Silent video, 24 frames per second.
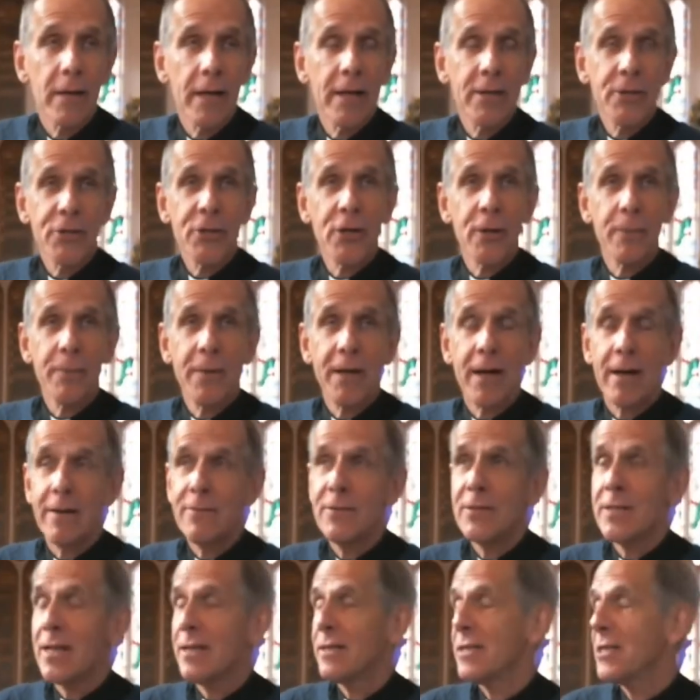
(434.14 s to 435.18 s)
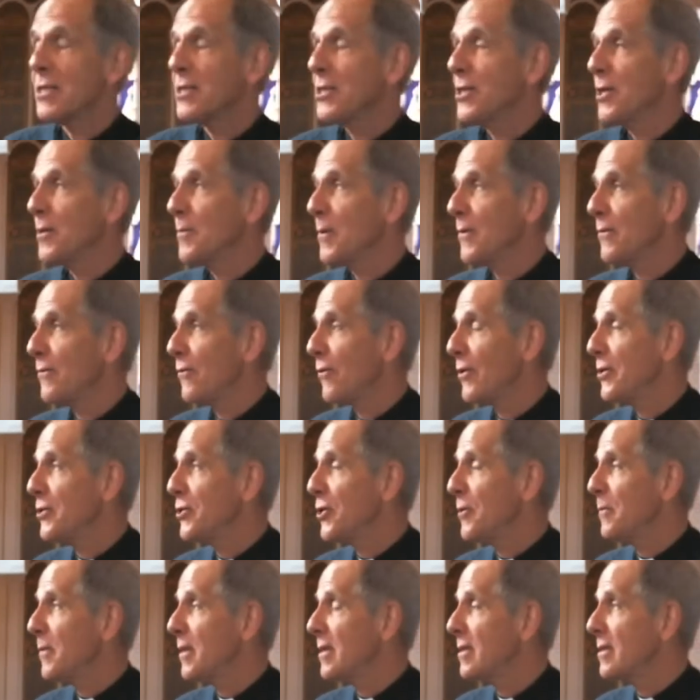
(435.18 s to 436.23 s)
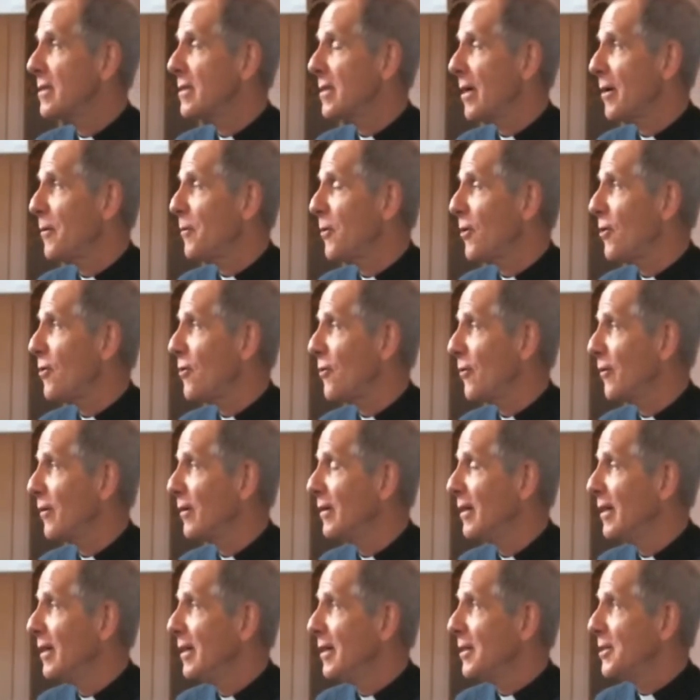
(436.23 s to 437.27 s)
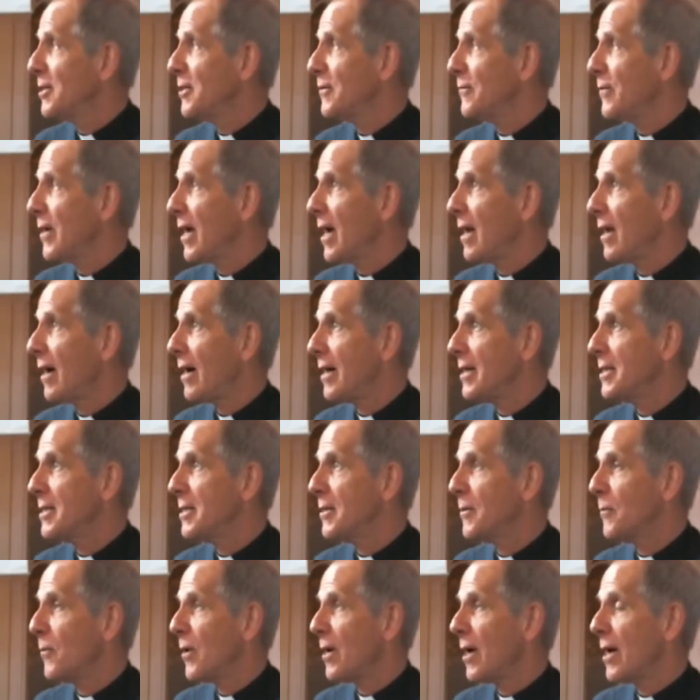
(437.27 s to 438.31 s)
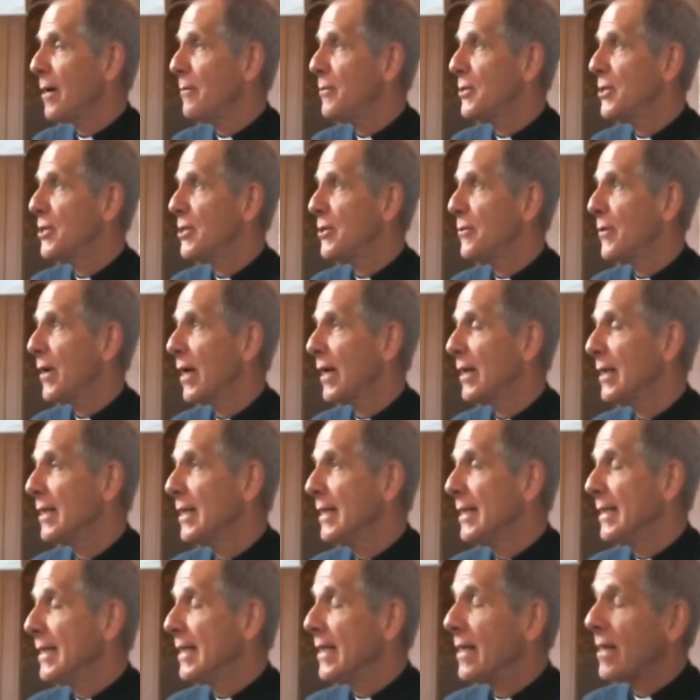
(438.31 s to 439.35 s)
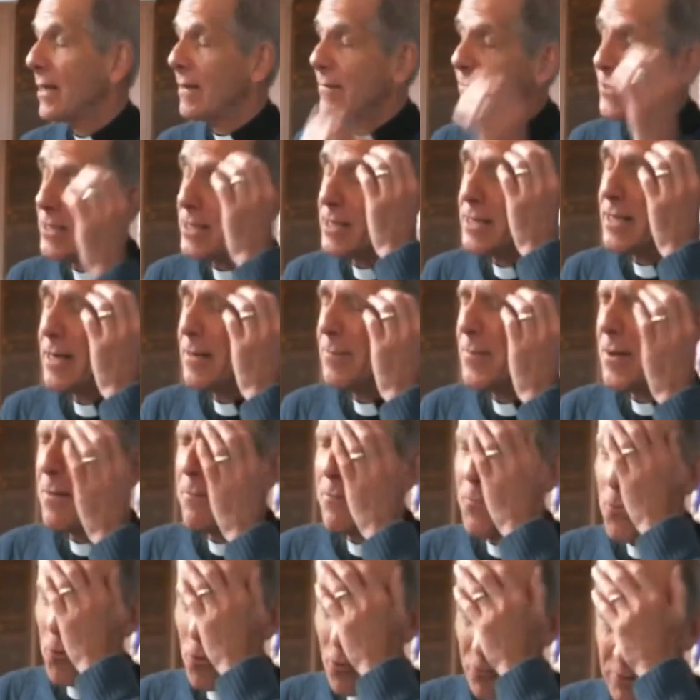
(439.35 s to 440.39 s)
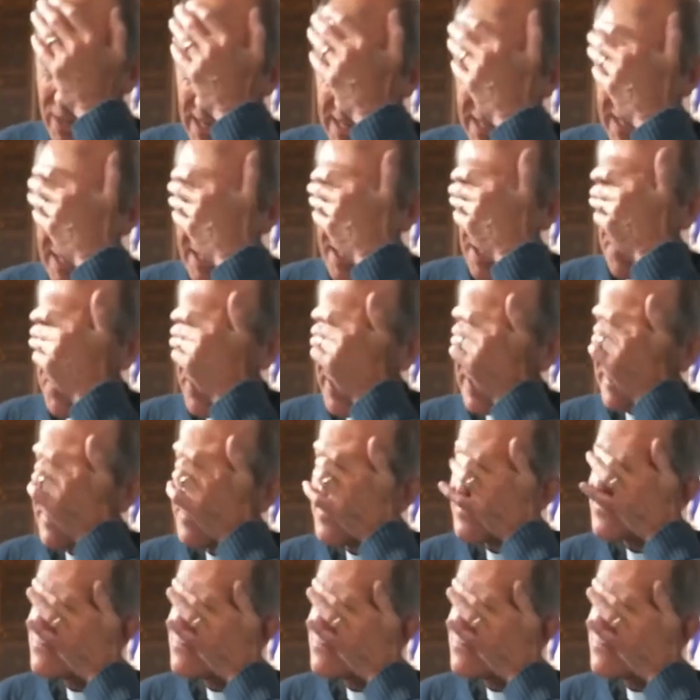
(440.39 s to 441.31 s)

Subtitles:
it took me, I've said this to you before, it took me so long to realize that when I was doing, and I've just done a bit more this summer,